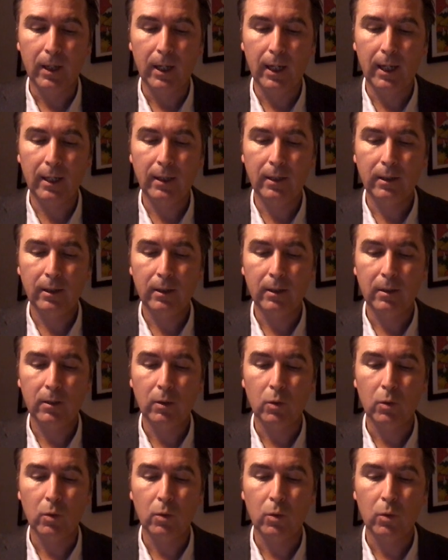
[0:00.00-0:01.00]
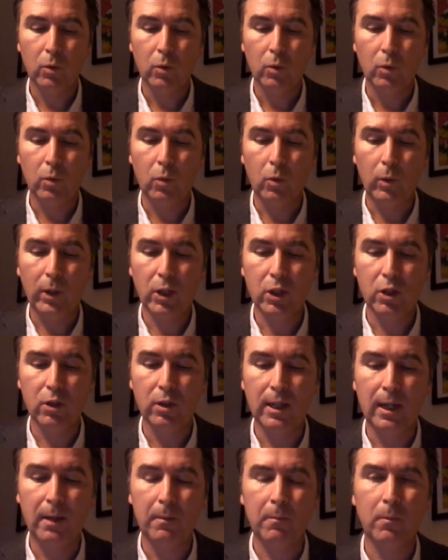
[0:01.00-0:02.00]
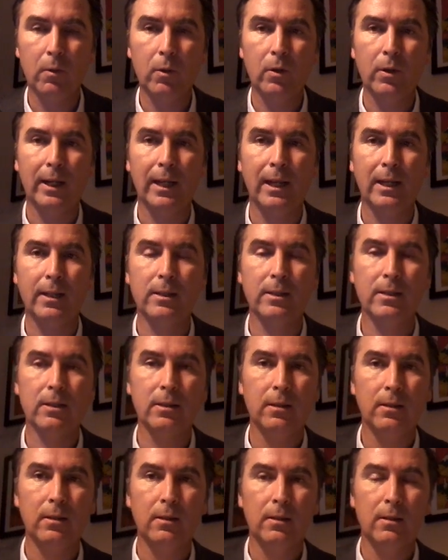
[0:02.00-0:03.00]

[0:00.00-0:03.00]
and which number is